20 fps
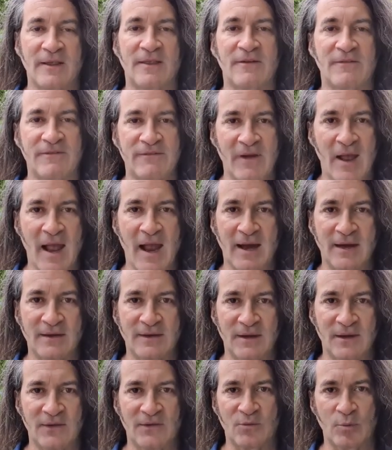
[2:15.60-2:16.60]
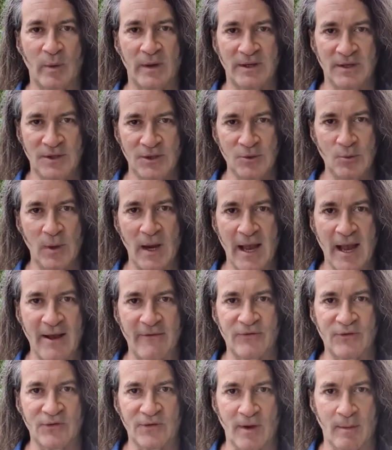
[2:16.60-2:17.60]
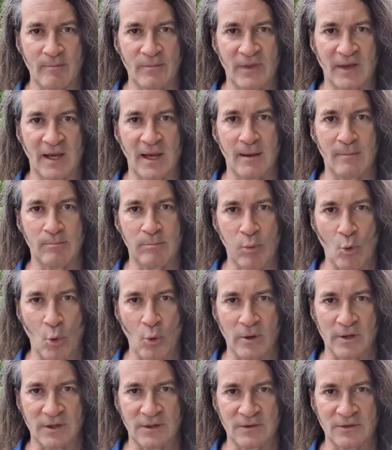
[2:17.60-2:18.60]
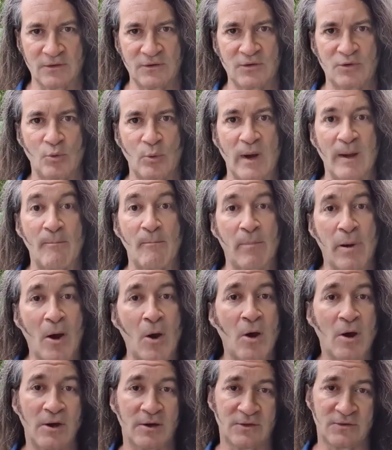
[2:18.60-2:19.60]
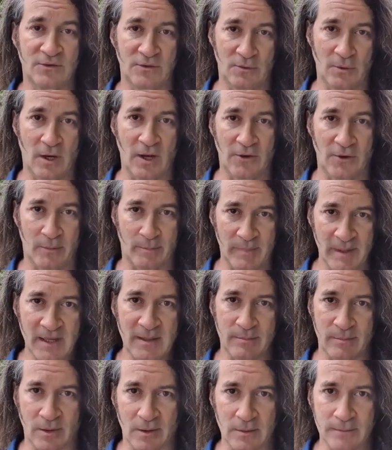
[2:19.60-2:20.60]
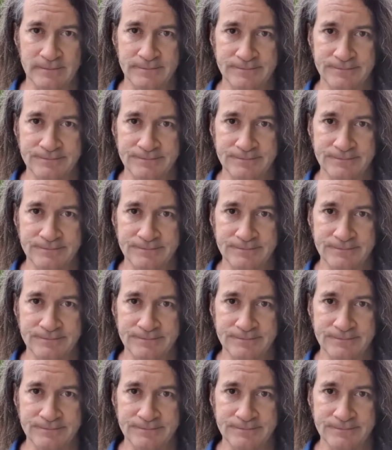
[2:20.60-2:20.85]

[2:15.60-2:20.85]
The fact is, when you have something important to impart to other people,